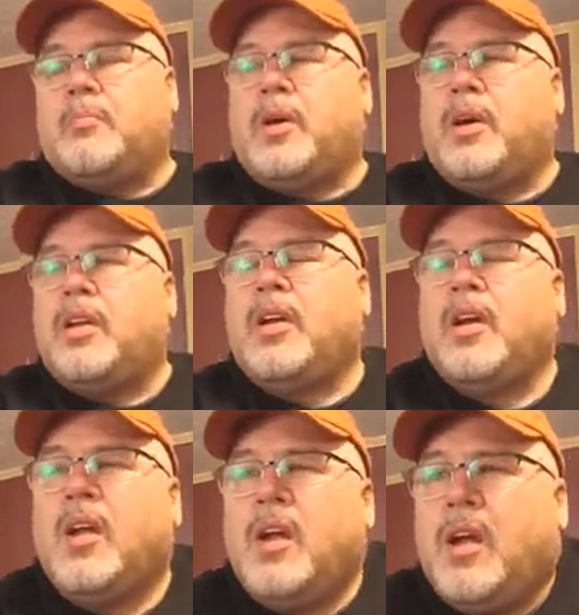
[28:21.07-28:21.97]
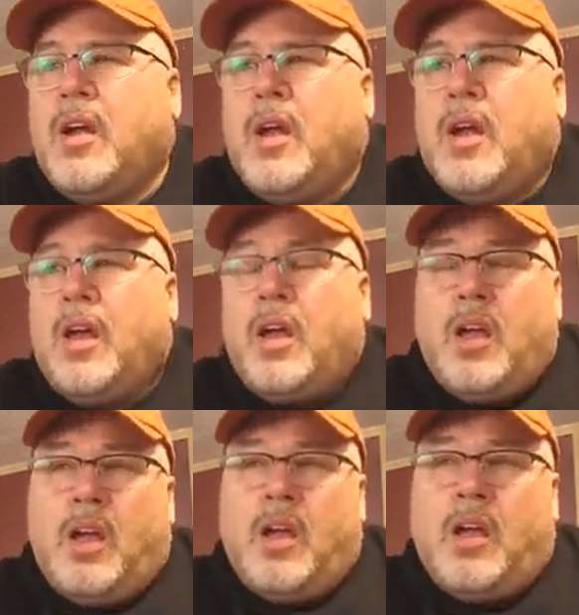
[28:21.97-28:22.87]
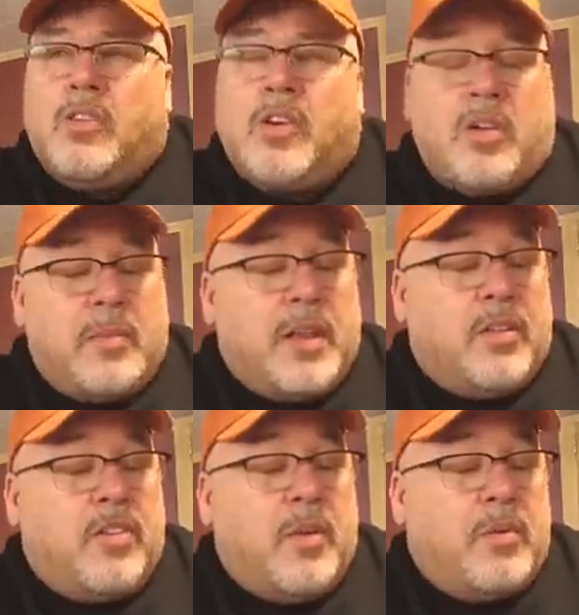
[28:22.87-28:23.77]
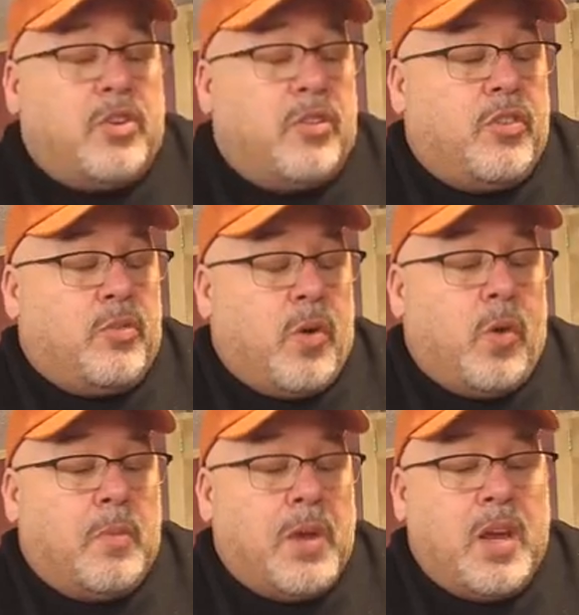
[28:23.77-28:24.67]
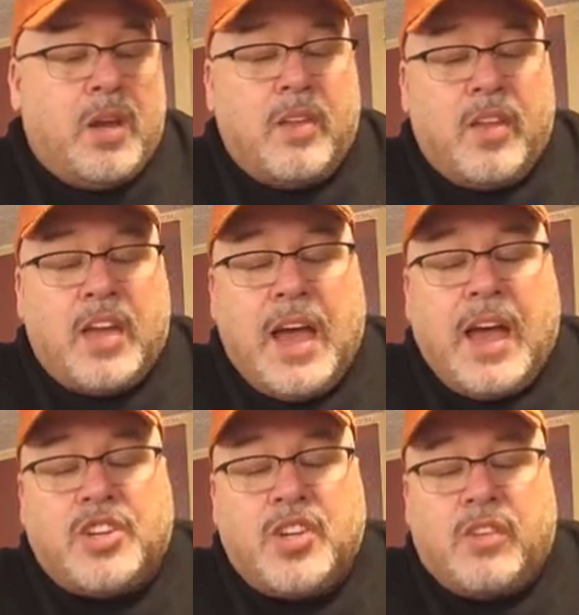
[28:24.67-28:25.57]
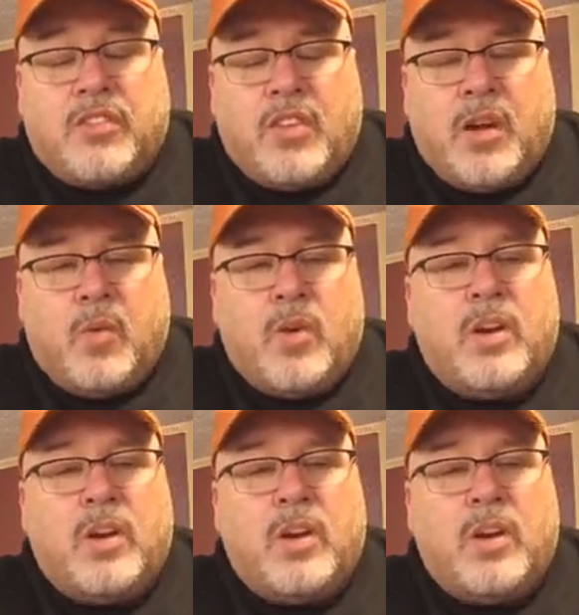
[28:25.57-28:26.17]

But talking about the temperatures is rolling me into the gadgets that I want.